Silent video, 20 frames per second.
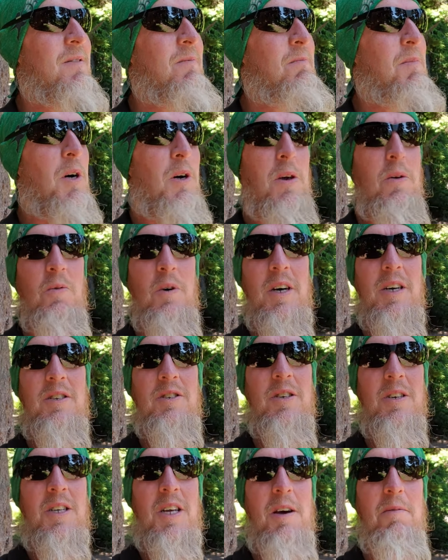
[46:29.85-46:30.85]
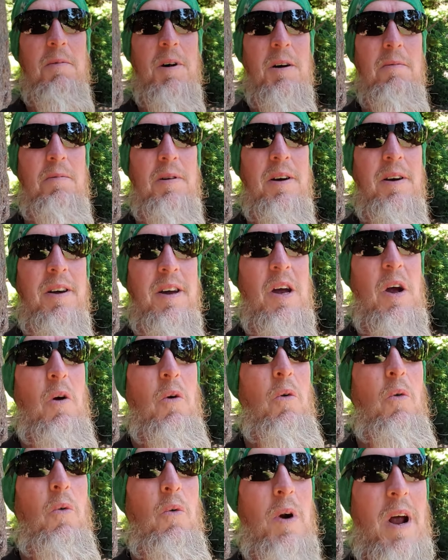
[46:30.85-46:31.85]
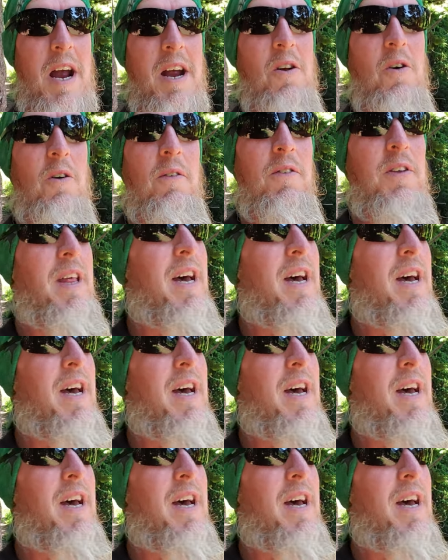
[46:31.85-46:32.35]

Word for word: Milky Way, should come up right over